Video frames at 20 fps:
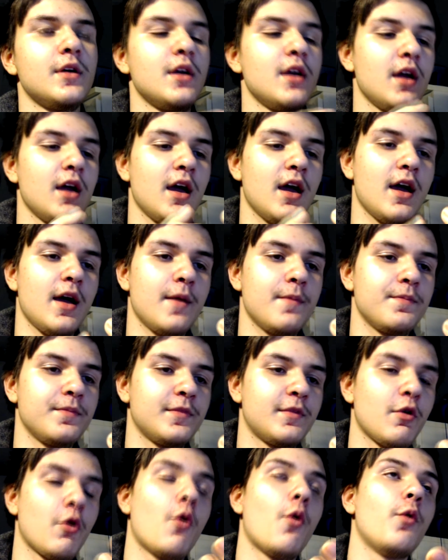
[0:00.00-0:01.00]

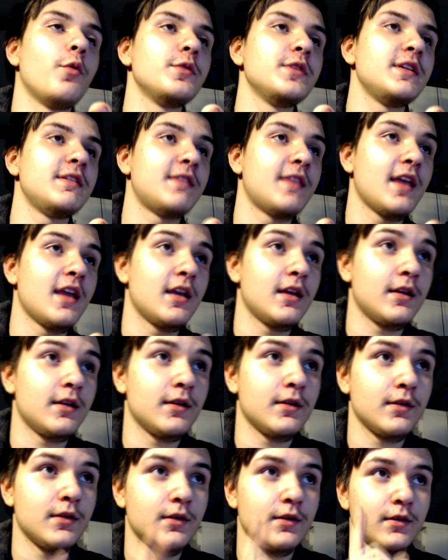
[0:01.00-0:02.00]
The only
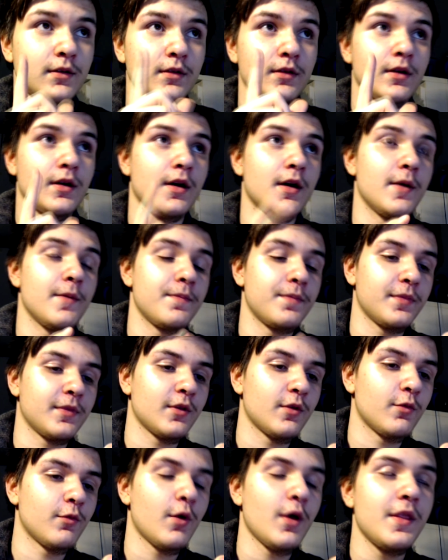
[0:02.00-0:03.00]
thing,
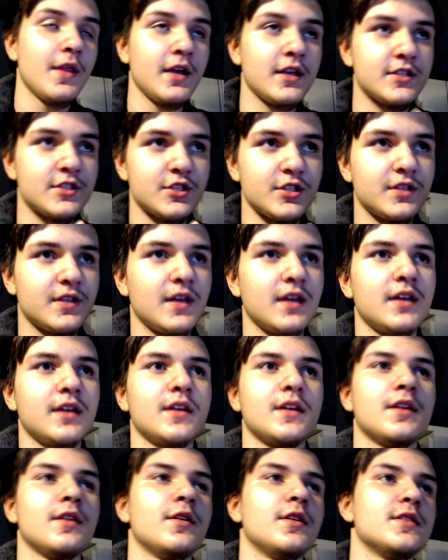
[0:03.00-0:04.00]
one extra thing
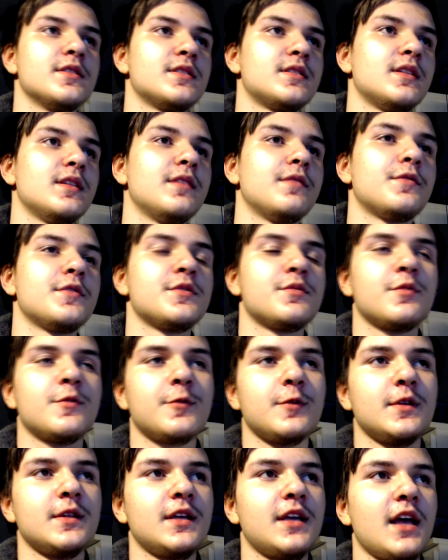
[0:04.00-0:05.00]
is the difference
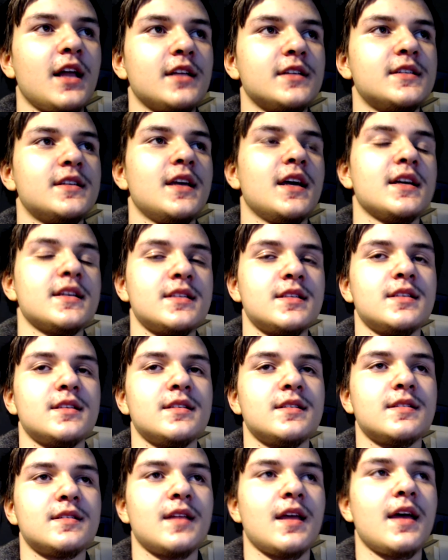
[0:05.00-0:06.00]
between the Galaxy
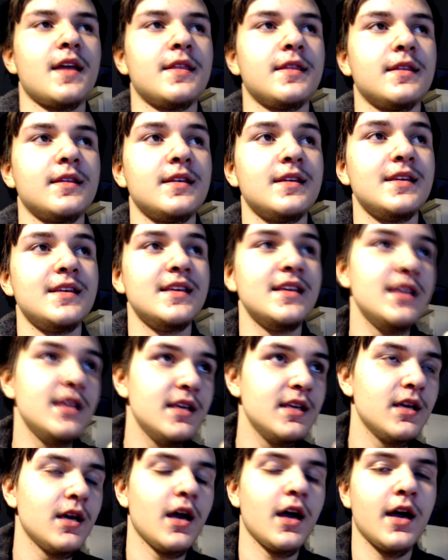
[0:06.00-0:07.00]

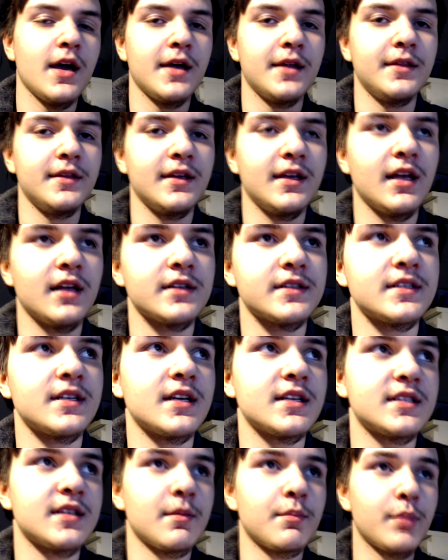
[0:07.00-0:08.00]
S10e and the Galaxy
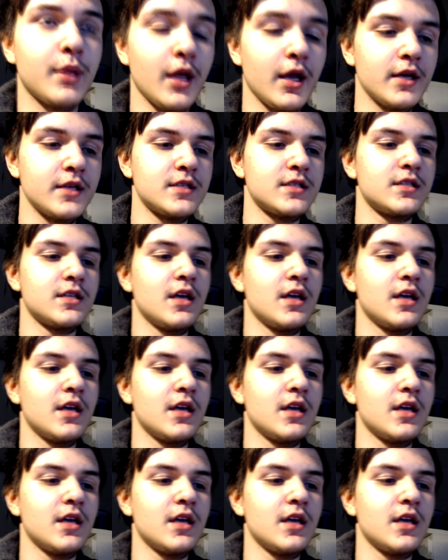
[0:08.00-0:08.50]
S10 Plus